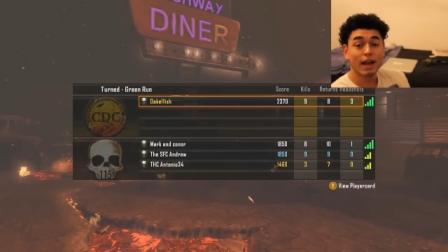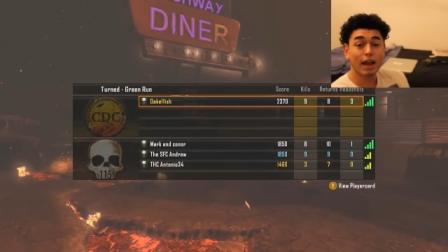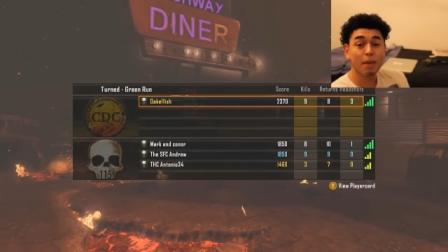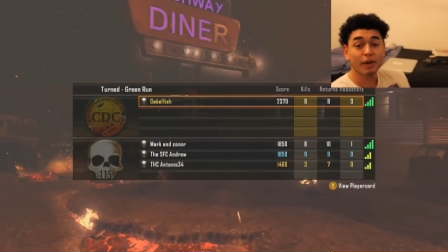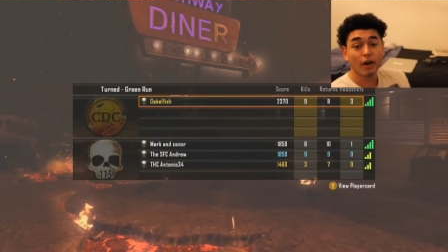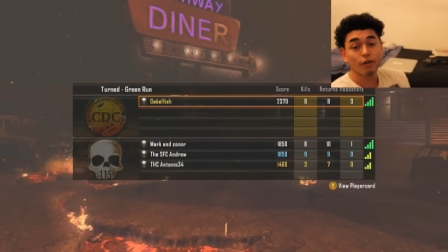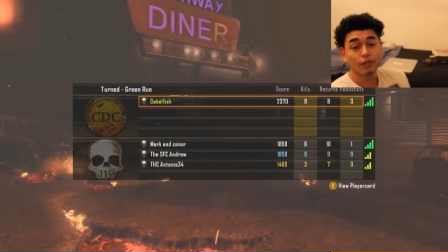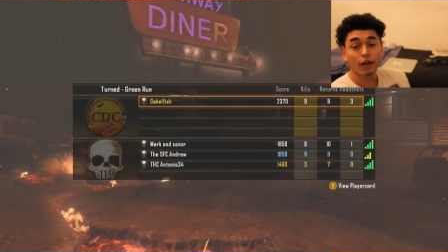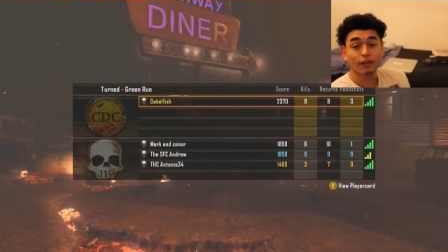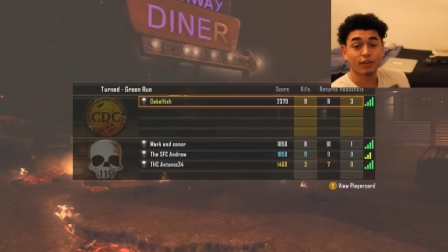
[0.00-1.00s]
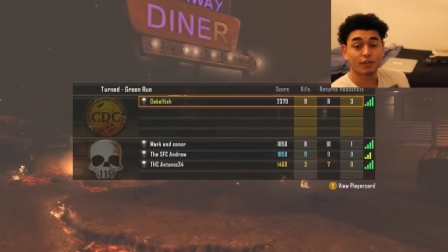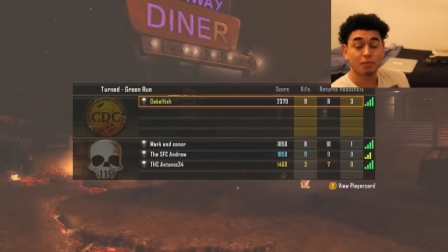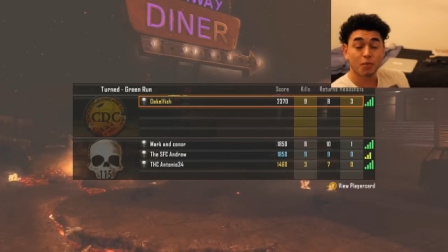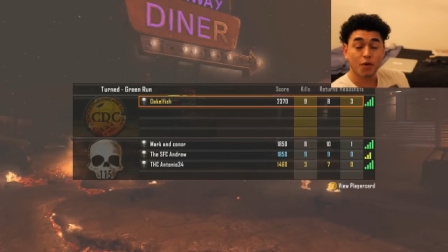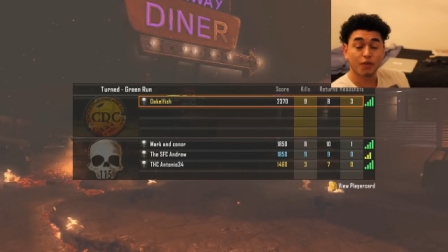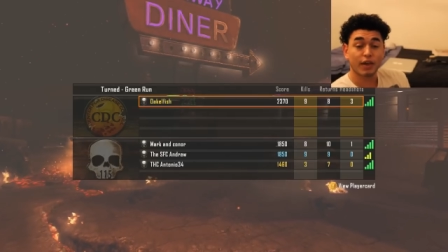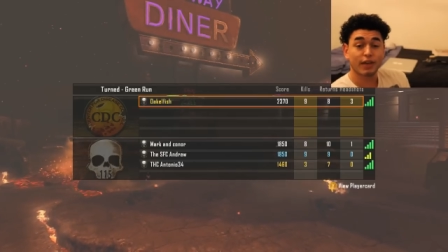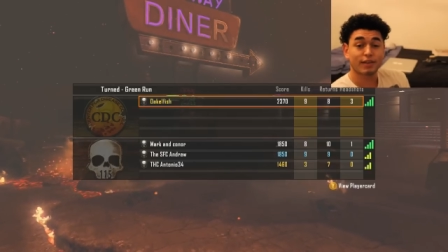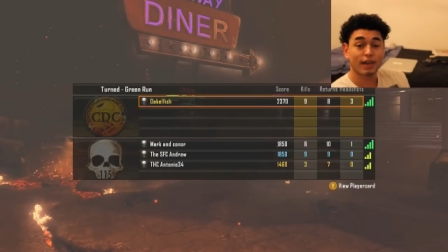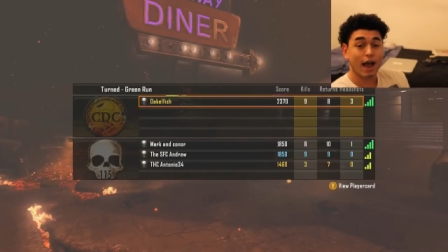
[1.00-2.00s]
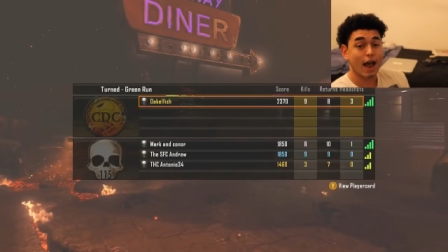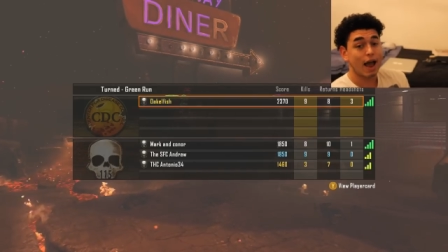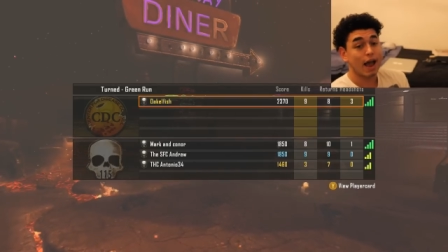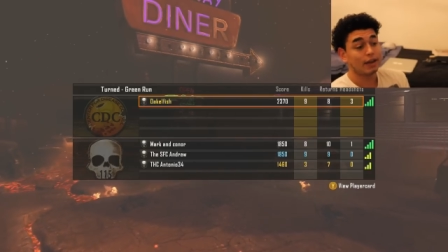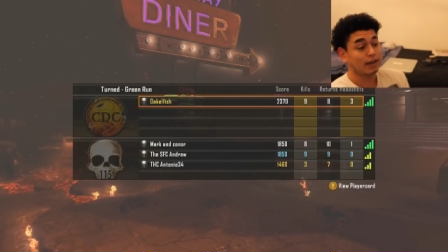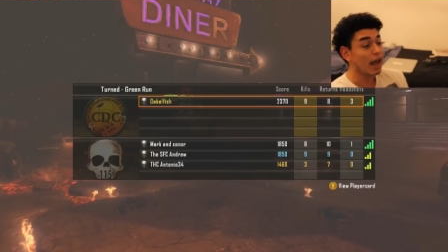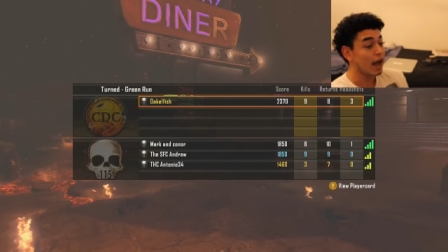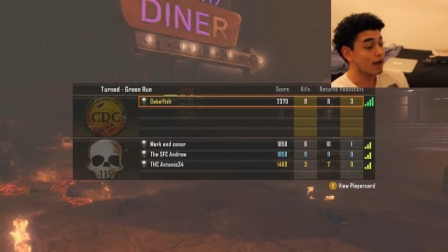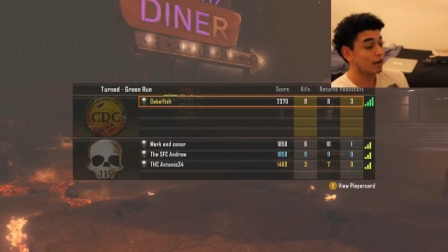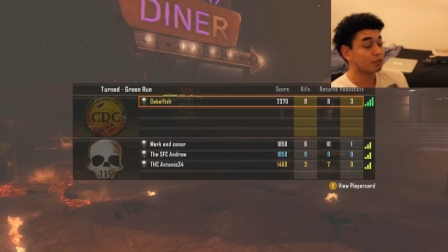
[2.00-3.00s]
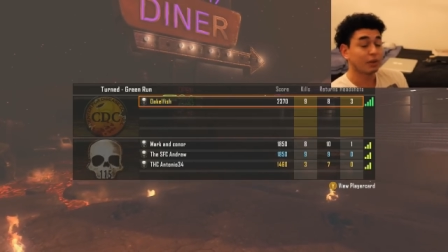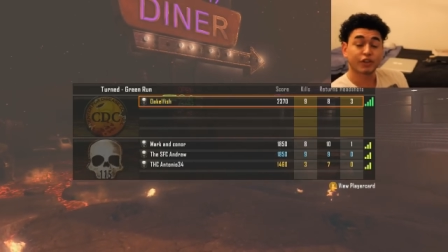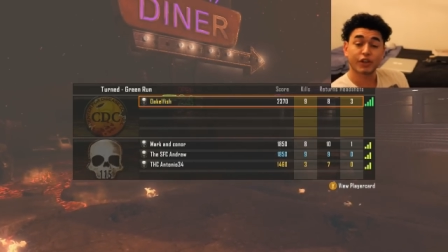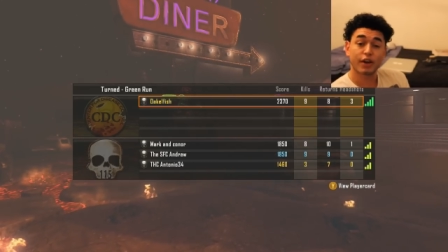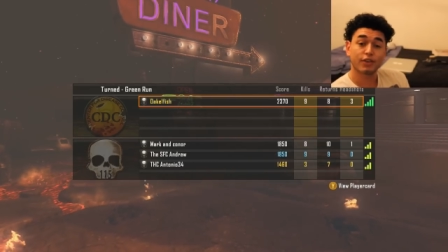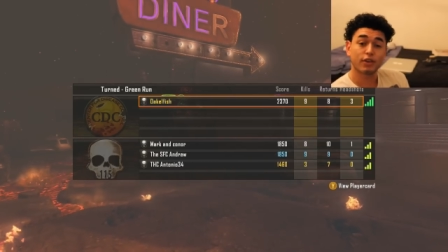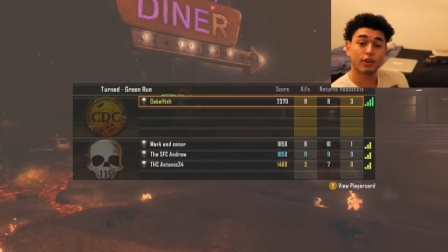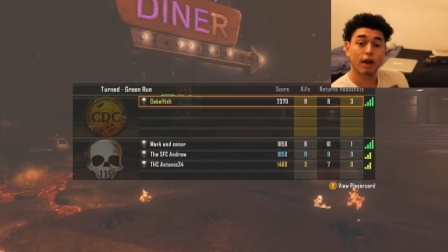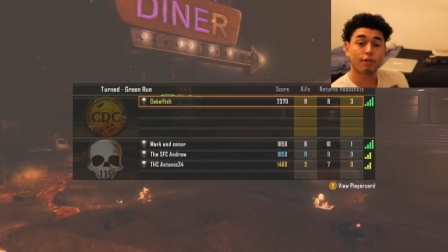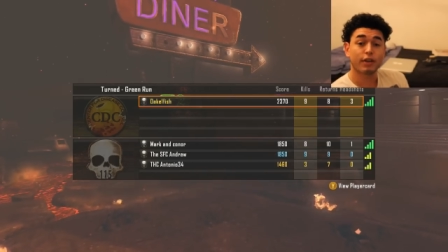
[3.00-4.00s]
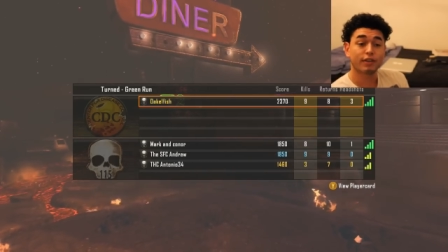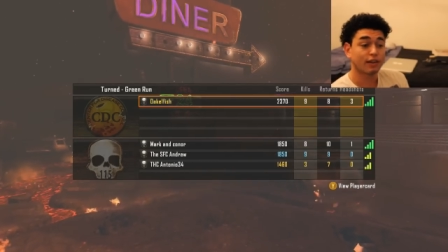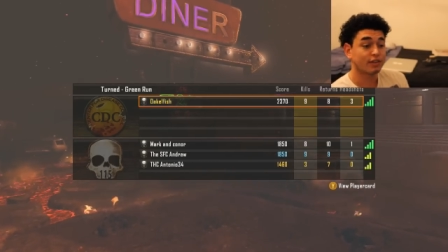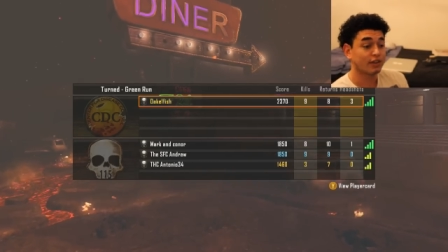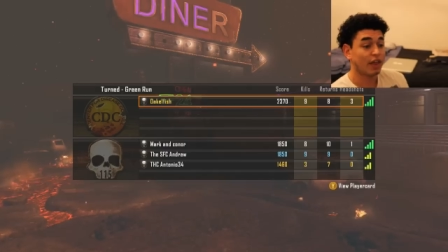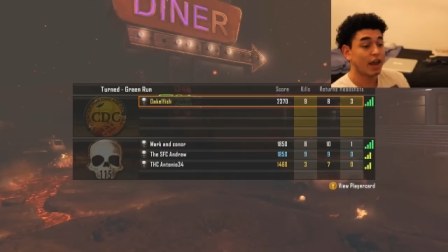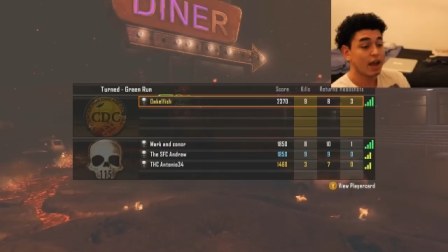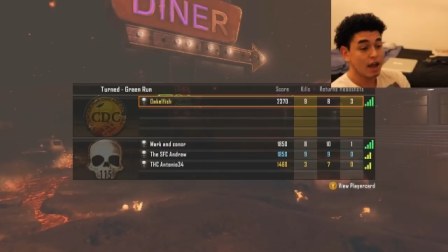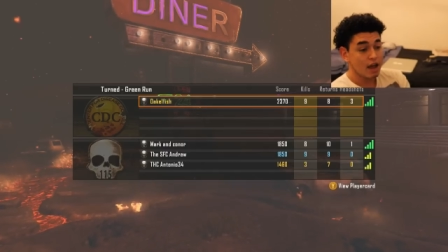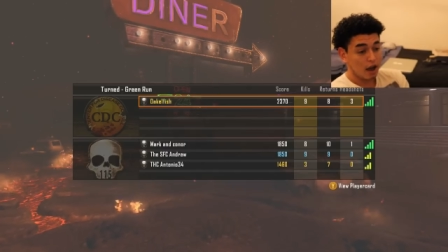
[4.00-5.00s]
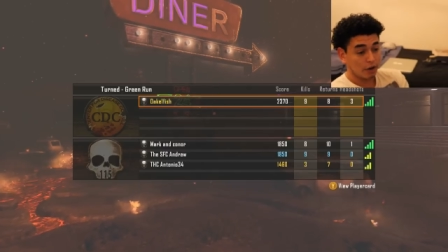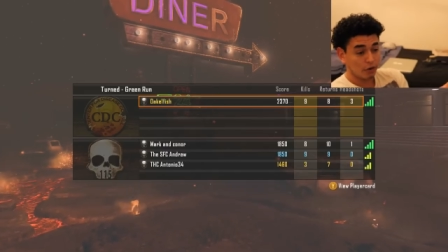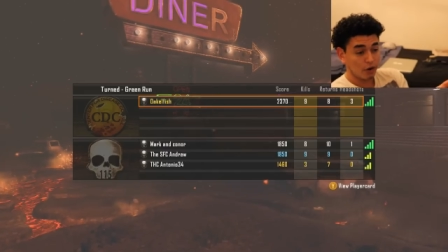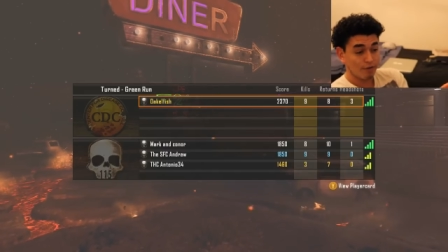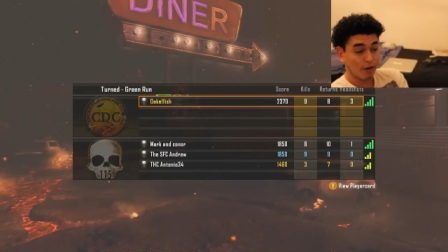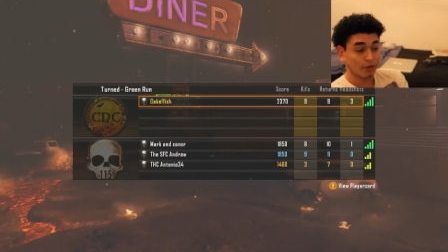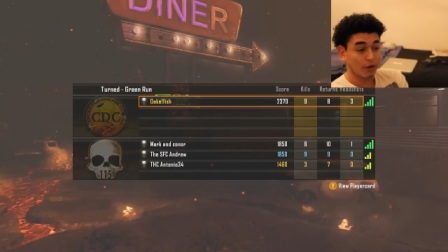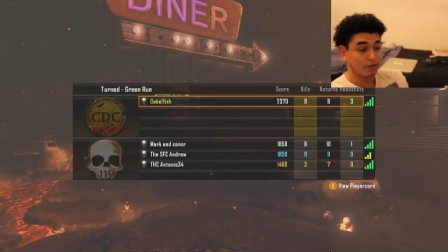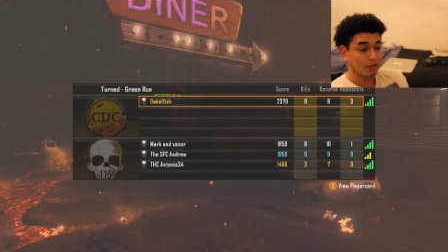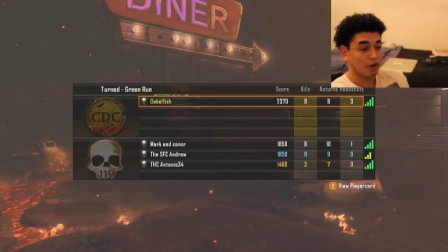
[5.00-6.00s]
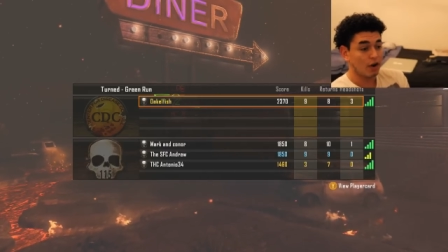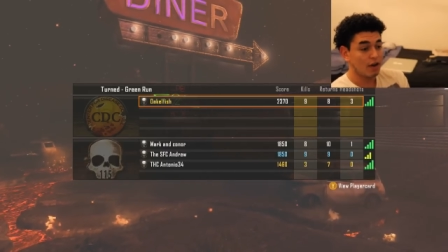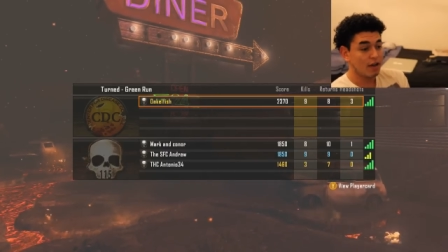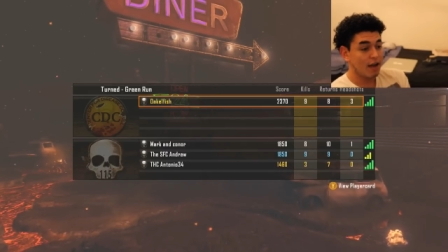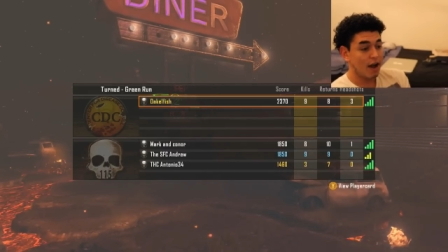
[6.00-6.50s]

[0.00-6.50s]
Let me know if you'd like to see some more of this, and yeah, I'll speak to you guys soon. Have a fantastic day. I don't know if I was host or not,